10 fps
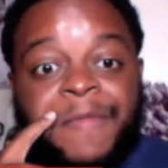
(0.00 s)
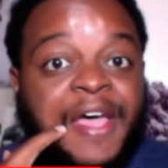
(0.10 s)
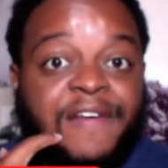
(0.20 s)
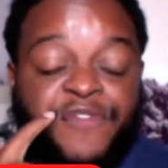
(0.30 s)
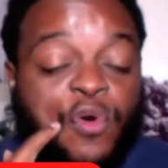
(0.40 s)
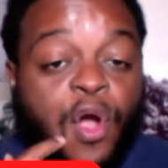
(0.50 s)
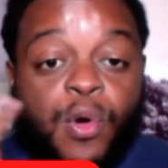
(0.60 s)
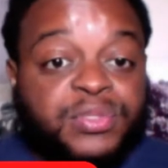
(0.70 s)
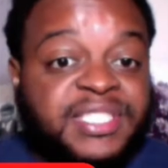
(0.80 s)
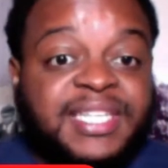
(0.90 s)
uh, for a
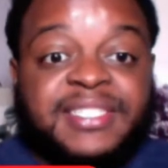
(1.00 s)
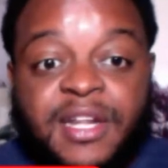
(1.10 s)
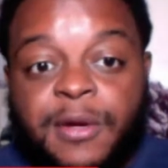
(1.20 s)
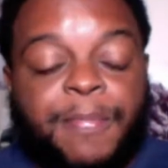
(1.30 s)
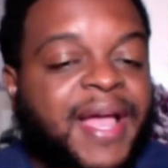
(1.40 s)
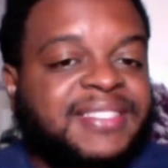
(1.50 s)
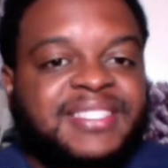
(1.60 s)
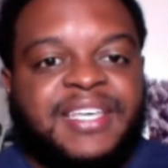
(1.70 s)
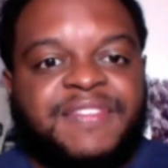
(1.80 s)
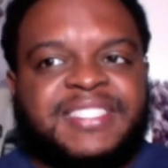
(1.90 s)
whole season under Brad
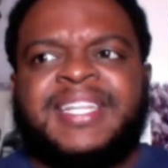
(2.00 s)
Stevens.